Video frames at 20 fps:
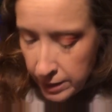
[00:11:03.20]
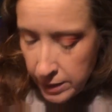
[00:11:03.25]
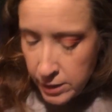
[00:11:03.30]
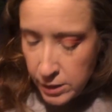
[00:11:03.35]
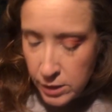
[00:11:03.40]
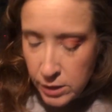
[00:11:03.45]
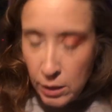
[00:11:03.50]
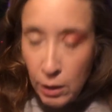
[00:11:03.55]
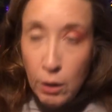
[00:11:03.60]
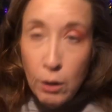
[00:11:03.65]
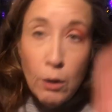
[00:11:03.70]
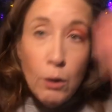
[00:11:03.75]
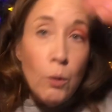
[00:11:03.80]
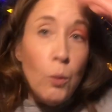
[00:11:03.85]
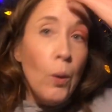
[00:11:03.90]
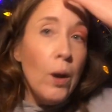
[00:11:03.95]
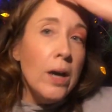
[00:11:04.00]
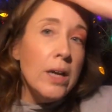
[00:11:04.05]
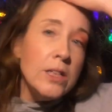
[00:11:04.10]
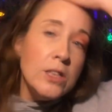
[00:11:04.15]

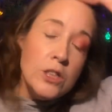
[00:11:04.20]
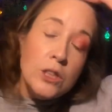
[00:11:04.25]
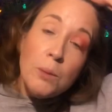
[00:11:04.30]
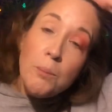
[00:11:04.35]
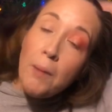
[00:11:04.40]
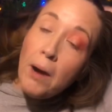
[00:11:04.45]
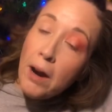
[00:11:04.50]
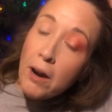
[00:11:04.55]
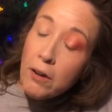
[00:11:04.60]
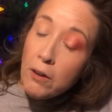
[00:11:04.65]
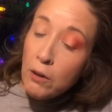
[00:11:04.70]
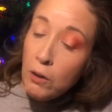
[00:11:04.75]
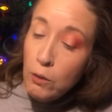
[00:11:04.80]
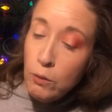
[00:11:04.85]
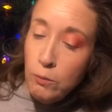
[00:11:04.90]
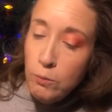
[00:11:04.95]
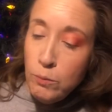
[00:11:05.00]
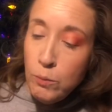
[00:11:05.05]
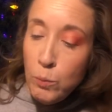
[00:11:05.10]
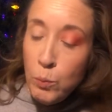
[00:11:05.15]
So
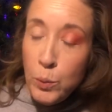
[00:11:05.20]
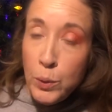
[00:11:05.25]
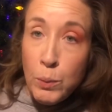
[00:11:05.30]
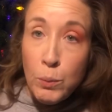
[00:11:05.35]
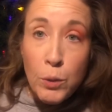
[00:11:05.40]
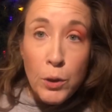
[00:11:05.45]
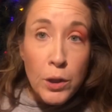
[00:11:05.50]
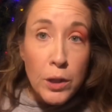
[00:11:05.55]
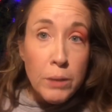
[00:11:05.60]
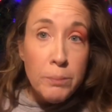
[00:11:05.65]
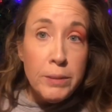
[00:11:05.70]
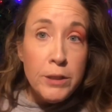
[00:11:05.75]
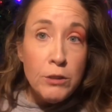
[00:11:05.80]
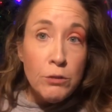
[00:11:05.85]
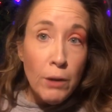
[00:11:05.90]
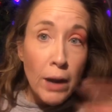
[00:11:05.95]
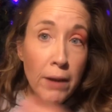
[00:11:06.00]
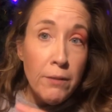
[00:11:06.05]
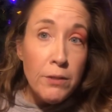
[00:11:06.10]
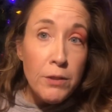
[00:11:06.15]
tomorrow, when we're going to be
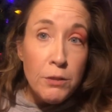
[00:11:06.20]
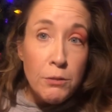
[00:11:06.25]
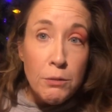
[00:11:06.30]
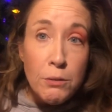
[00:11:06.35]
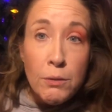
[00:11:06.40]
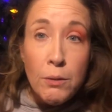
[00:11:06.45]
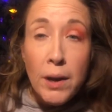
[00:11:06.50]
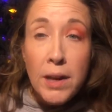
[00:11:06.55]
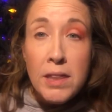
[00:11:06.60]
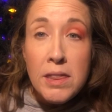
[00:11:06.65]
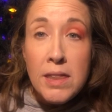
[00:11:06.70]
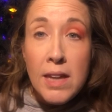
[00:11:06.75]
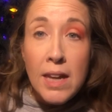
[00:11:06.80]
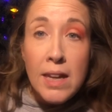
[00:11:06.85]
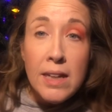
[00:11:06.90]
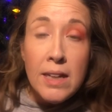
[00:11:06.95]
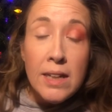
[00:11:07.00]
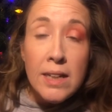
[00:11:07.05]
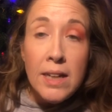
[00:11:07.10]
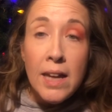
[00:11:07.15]
driving through, I
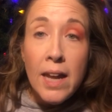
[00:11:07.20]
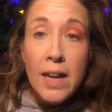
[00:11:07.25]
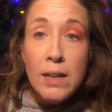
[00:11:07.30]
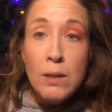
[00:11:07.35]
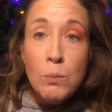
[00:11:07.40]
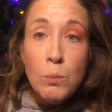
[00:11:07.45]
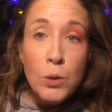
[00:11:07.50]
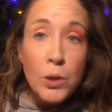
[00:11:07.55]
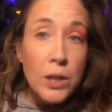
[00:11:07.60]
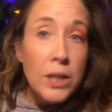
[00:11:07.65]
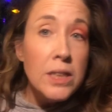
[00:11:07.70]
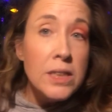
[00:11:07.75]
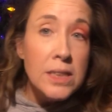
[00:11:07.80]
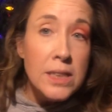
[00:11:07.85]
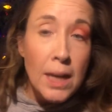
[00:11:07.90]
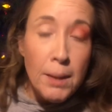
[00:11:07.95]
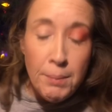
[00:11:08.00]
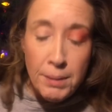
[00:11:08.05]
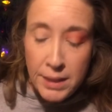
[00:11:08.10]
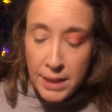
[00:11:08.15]
think, again, we're going to
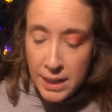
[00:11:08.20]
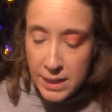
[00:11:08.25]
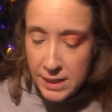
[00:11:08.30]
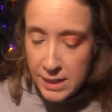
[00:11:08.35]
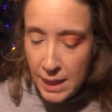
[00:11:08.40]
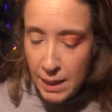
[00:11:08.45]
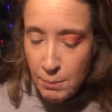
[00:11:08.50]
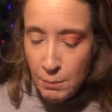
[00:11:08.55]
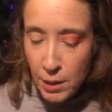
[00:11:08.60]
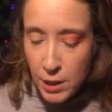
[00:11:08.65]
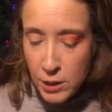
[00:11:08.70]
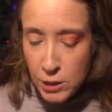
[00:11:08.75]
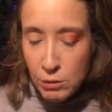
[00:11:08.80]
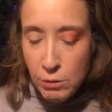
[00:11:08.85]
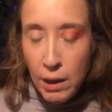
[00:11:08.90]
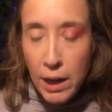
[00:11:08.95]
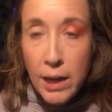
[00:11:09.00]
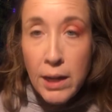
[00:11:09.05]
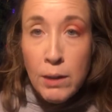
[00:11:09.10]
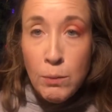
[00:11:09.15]
stop at that same
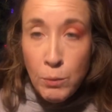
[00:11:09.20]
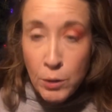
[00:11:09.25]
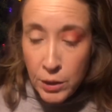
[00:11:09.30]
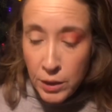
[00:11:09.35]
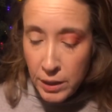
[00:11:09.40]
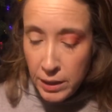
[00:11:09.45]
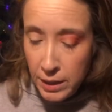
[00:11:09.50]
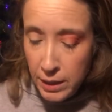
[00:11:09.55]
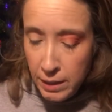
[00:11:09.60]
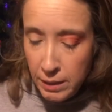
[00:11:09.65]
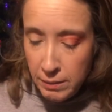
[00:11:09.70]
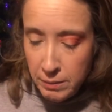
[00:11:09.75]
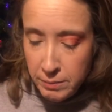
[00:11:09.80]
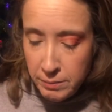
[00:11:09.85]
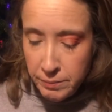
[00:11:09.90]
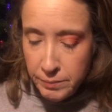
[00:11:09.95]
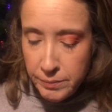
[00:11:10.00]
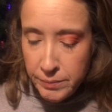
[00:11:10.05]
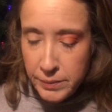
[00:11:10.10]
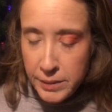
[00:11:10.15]
restaurant, and we're going to
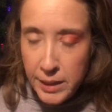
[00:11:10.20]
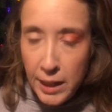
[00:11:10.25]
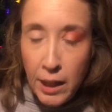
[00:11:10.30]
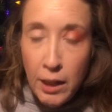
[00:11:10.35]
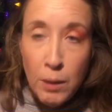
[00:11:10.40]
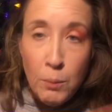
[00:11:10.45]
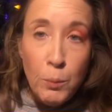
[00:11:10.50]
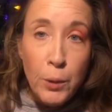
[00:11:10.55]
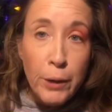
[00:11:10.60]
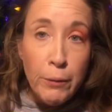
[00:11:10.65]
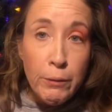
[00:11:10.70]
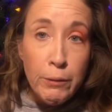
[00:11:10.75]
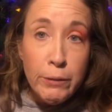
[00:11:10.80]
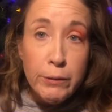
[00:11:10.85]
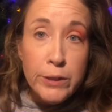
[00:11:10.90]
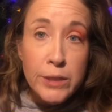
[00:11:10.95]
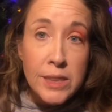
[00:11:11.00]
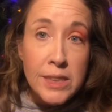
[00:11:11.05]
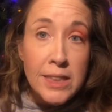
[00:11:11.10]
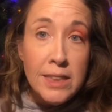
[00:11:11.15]
tell them where we
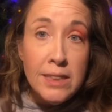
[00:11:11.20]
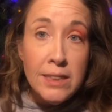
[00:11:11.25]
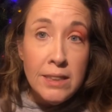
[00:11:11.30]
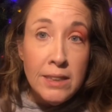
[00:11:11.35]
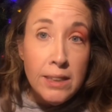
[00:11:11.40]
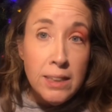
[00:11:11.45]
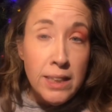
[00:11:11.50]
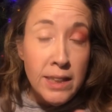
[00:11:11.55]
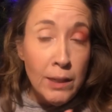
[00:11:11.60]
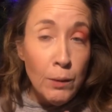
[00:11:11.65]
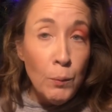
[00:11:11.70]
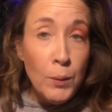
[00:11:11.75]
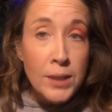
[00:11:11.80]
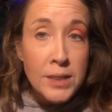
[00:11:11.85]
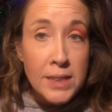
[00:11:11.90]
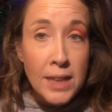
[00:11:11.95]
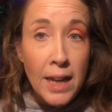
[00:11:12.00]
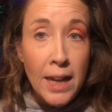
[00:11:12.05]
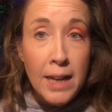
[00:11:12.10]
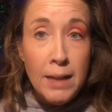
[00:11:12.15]
were sitting and at
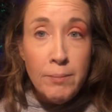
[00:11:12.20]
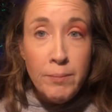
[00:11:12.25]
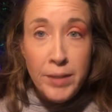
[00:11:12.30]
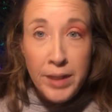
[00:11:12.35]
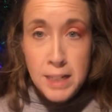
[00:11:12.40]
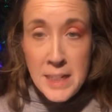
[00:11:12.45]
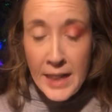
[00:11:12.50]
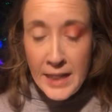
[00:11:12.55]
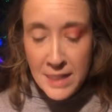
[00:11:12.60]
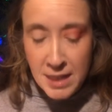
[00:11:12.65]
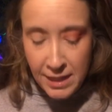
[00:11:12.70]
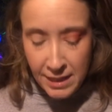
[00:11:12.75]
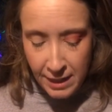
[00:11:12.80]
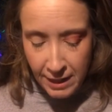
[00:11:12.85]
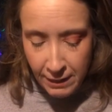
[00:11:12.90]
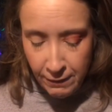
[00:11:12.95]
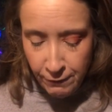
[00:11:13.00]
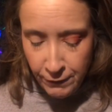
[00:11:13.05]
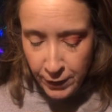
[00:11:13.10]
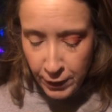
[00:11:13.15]
what time, and I think
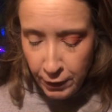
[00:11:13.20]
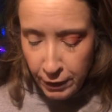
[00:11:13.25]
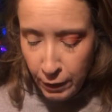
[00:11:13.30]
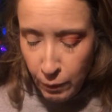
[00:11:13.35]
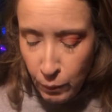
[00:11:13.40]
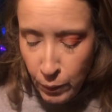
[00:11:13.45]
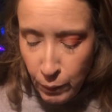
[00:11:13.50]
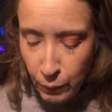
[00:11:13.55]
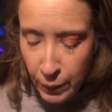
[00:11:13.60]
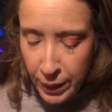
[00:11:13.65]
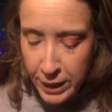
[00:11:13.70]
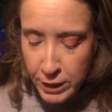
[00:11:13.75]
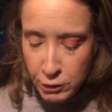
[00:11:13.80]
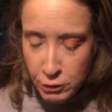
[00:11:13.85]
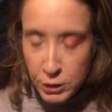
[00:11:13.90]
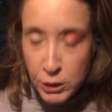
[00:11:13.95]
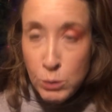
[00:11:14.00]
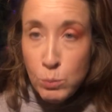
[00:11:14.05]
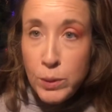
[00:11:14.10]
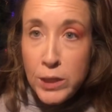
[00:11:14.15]
they can figure out what
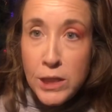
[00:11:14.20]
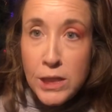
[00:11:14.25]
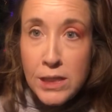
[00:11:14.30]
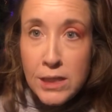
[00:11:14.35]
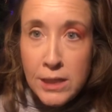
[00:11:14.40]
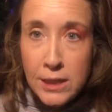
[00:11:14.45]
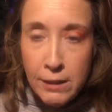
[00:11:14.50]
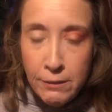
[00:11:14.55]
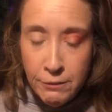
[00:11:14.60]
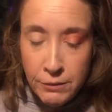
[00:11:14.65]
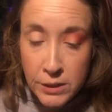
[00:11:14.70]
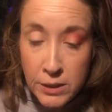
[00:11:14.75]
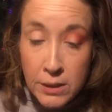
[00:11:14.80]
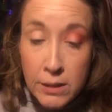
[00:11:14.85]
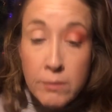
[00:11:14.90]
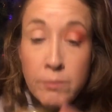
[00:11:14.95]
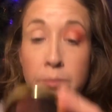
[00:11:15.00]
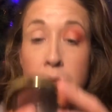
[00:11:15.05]
waitress we stiffed